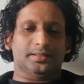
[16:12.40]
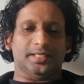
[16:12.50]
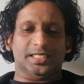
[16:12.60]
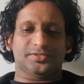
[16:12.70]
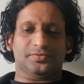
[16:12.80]

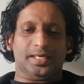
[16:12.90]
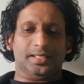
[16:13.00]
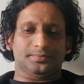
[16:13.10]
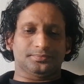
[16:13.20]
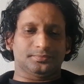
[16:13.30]
That's
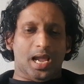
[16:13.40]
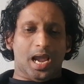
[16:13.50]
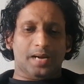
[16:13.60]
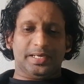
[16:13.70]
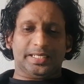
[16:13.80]
why
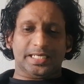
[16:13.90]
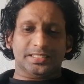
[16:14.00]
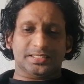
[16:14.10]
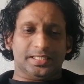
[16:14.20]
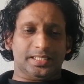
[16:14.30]
Albert
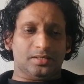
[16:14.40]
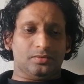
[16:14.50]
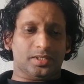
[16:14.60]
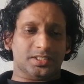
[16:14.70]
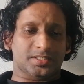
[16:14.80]
Einstein
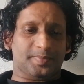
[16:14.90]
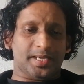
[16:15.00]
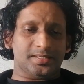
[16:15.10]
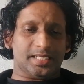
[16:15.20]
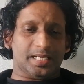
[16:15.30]
included
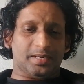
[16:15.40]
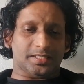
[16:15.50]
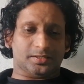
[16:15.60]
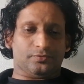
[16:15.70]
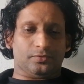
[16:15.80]
space-time
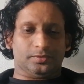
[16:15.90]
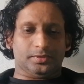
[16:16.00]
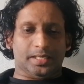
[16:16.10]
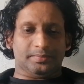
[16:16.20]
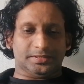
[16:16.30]
as the fourth
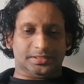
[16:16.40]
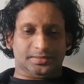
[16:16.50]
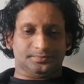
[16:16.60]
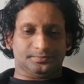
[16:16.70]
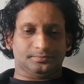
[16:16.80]
dimension.
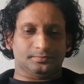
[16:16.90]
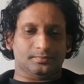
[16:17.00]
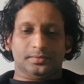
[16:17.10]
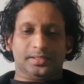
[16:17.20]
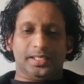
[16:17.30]

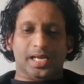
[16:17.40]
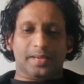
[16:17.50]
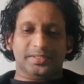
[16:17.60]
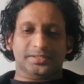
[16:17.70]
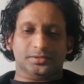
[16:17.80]
Three
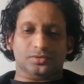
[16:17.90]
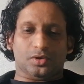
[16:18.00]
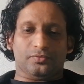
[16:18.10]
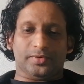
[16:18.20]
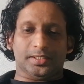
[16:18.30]
dimensions
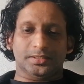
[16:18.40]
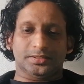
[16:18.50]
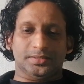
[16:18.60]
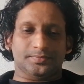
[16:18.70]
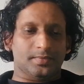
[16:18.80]
of
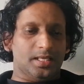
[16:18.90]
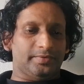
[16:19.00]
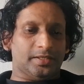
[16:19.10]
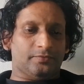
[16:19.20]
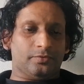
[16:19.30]
energy
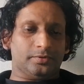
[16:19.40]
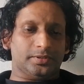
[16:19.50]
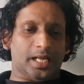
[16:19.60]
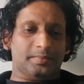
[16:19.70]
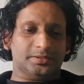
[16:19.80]
with the fourth
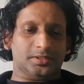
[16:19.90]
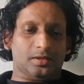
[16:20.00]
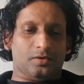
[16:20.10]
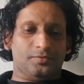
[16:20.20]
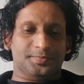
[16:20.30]
dimension
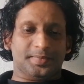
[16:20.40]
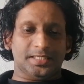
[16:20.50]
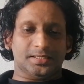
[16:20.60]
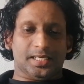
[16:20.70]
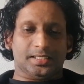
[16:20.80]
of
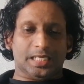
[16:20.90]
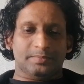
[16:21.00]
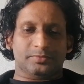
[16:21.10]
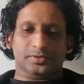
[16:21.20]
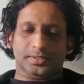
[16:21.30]
space and
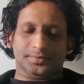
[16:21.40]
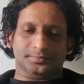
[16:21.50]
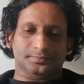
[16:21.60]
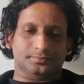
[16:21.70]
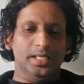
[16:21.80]
time together.
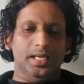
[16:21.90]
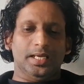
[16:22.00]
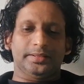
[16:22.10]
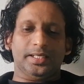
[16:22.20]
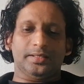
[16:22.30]

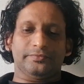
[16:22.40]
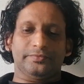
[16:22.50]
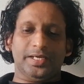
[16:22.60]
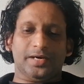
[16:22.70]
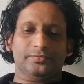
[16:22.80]
Then
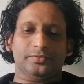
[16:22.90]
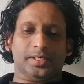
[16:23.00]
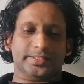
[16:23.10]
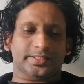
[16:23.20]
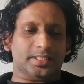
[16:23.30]
we have to
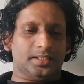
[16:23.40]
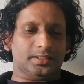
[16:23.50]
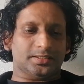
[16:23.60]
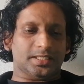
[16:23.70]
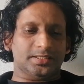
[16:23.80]
understand
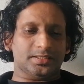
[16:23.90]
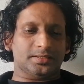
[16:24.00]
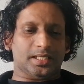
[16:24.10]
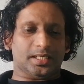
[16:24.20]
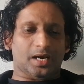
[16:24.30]
the changes
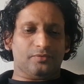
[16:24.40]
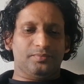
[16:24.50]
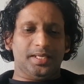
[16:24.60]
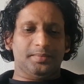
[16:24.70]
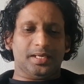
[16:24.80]
that have
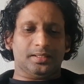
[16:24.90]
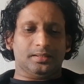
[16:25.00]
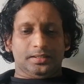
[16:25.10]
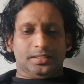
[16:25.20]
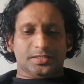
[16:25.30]
been made
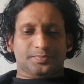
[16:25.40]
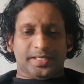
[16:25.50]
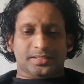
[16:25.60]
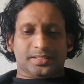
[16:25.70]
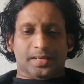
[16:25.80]
in the
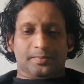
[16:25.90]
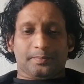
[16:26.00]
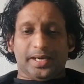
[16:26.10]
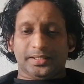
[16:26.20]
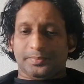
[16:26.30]
space-time
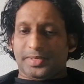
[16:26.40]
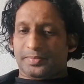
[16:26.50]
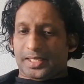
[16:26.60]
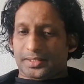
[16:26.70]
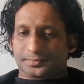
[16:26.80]
by the Big
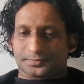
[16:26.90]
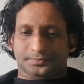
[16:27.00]
Bang.